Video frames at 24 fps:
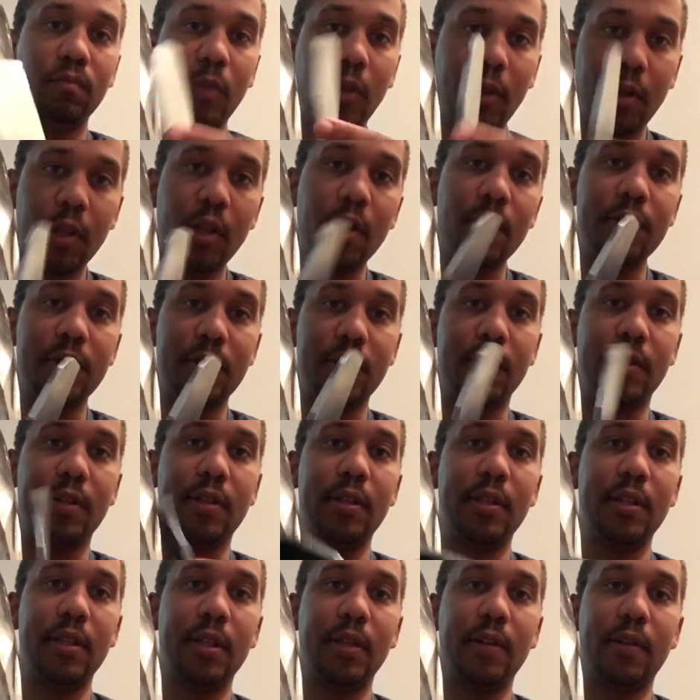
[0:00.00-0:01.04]
closer
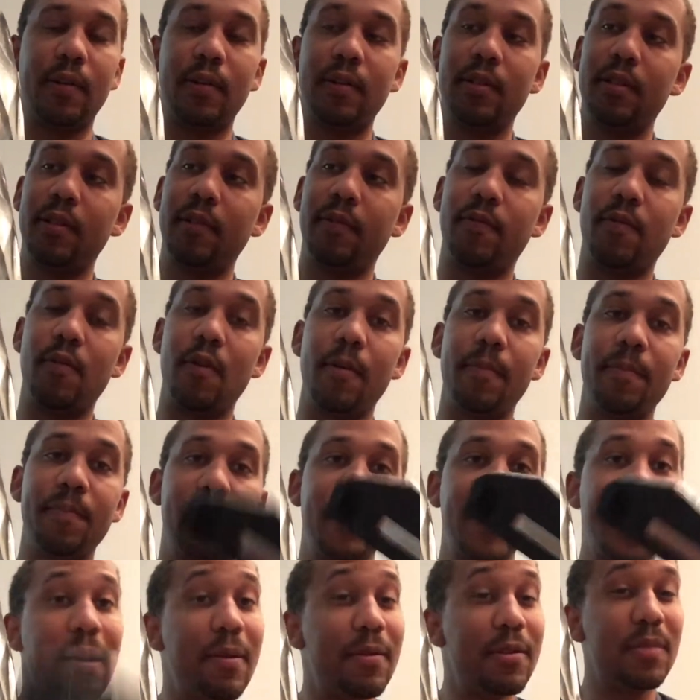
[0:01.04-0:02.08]
to the form.
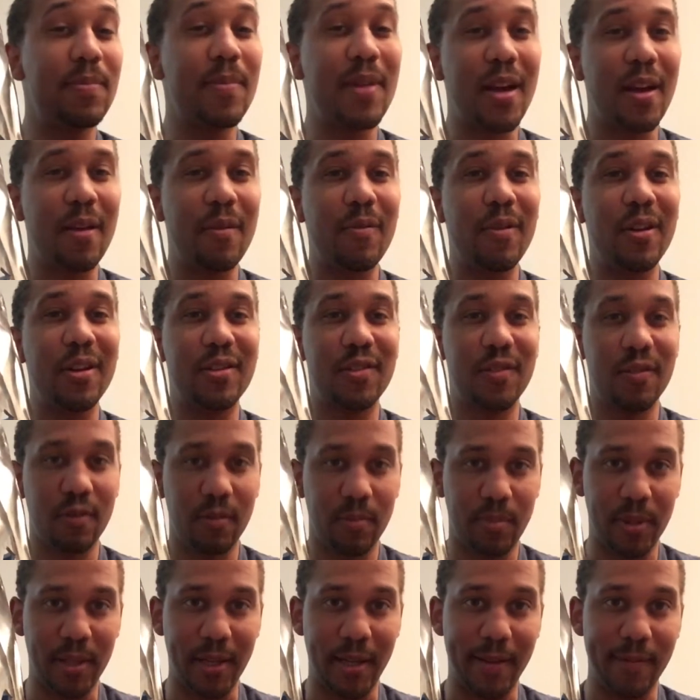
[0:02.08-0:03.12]
That was my original
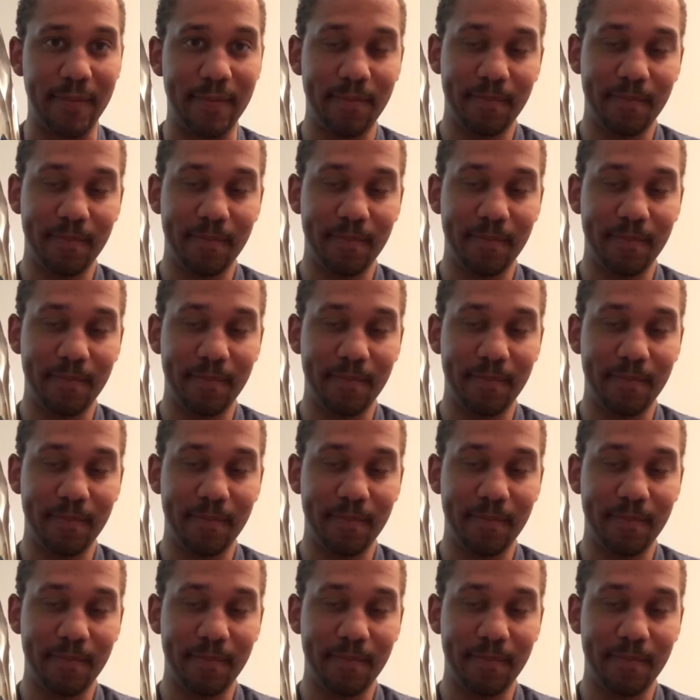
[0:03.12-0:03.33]
plan.